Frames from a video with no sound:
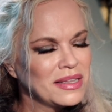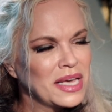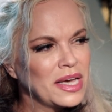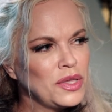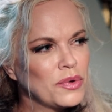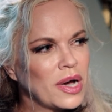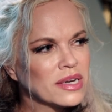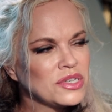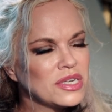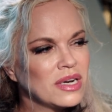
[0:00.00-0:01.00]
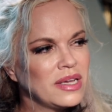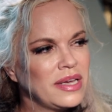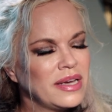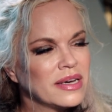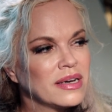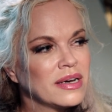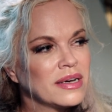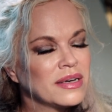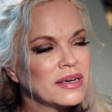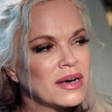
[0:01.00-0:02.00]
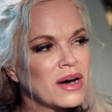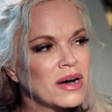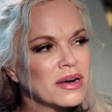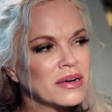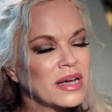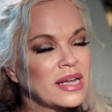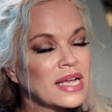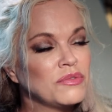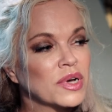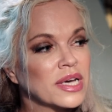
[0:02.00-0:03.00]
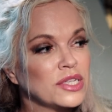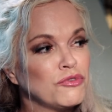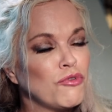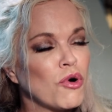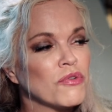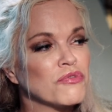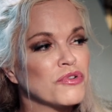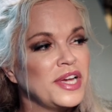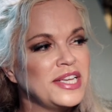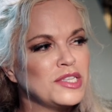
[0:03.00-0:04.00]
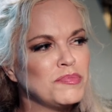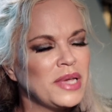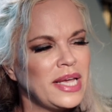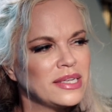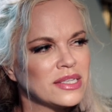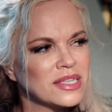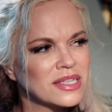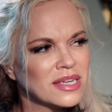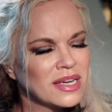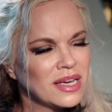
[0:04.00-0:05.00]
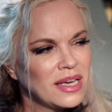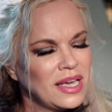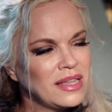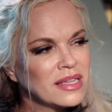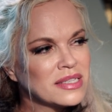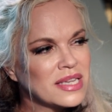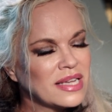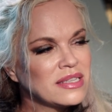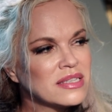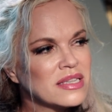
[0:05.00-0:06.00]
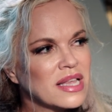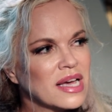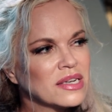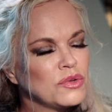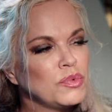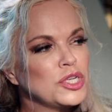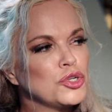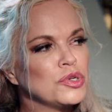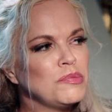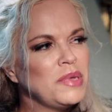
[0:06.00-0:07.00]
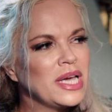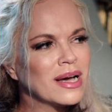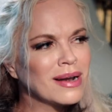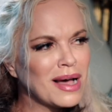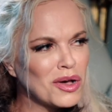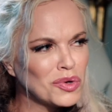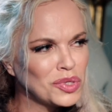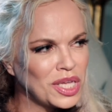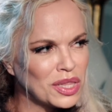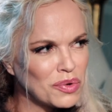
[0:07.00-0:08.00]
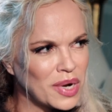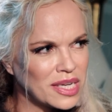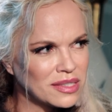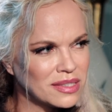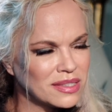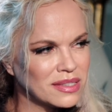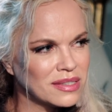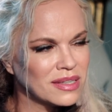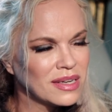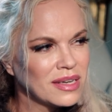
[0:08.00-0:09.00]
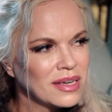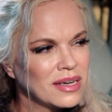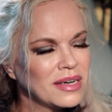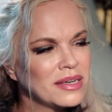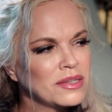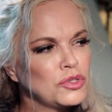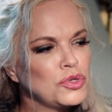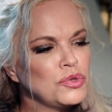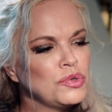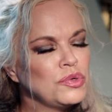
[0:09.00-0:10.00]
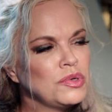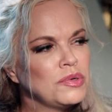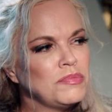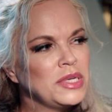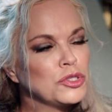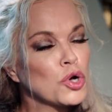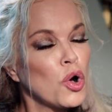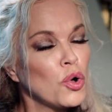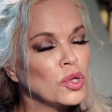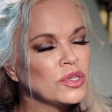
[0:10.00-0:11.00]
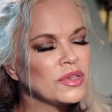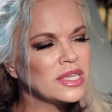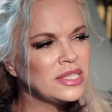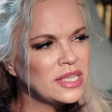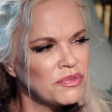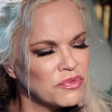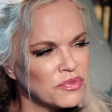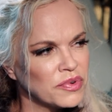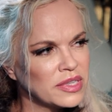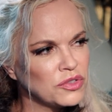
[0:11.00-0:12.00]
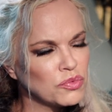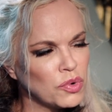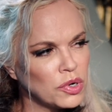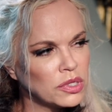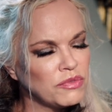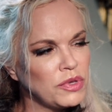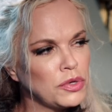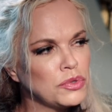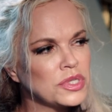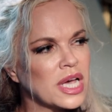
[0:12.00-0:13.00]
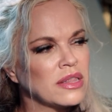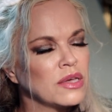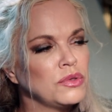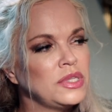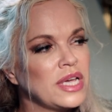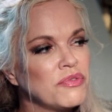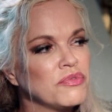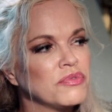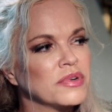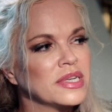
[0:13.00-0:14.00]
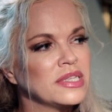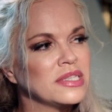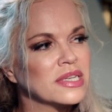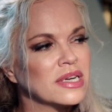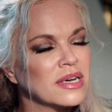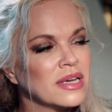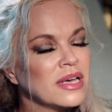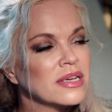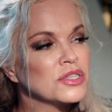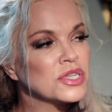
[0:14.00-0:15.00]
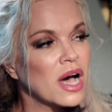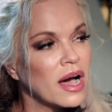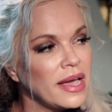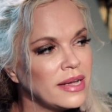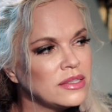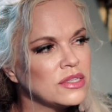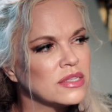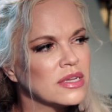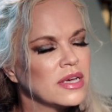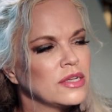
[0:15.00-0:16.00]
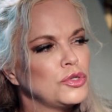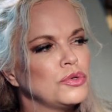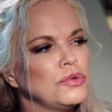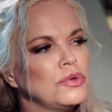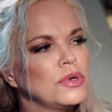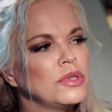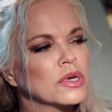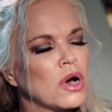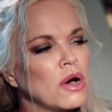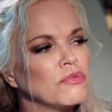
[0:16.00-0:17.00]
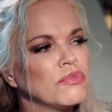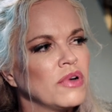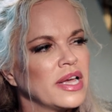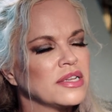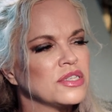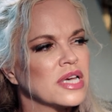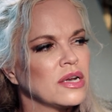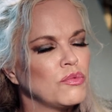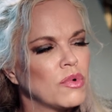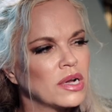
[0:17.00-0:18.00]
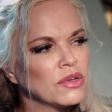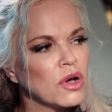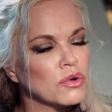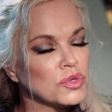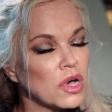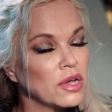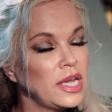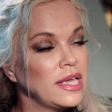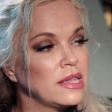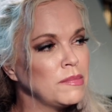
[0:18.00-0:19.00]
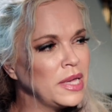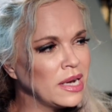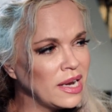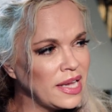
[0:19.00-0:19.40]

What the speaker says: That you actually are an advocate for free speech, in the sense that we should be allowed in the West to be told the different worldviews and the different sides to the conflicts and what goes on in the Middle